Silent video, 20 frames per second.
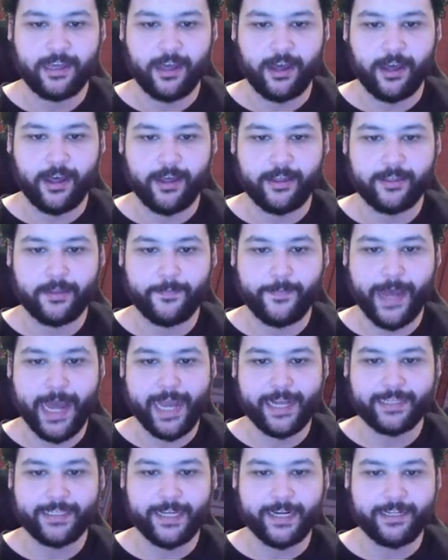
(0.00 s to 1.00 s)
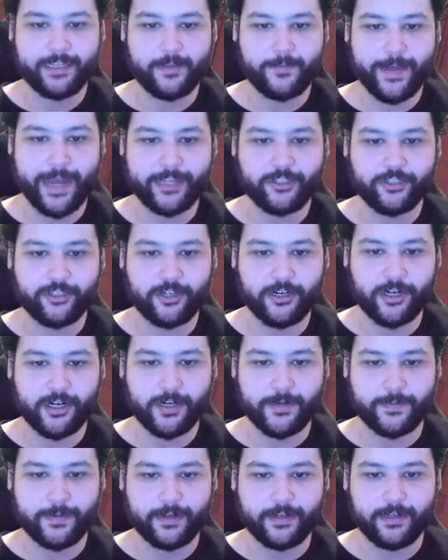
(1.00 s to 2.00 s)
on the backside of the
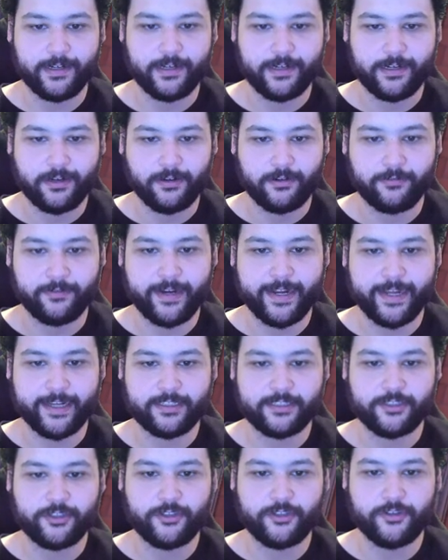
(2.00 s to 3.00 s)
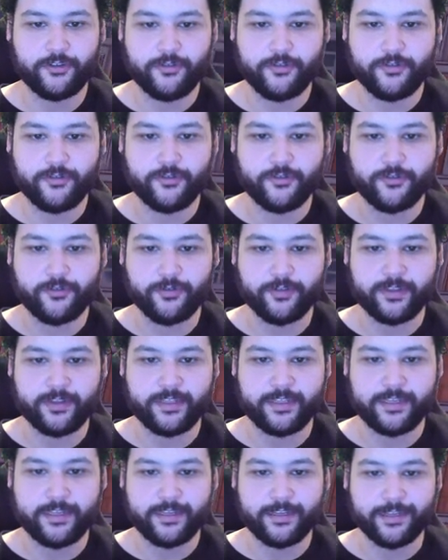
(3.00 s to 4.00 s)
Magikarp, next to
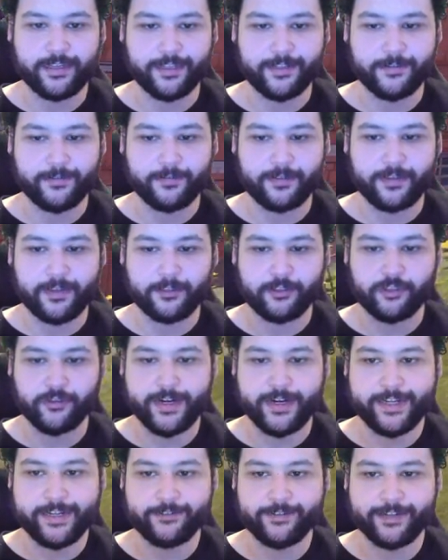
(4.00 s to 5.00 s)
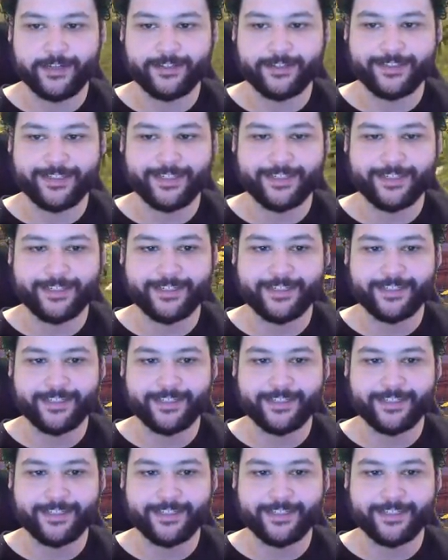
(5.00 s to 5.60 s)
the training grounds here,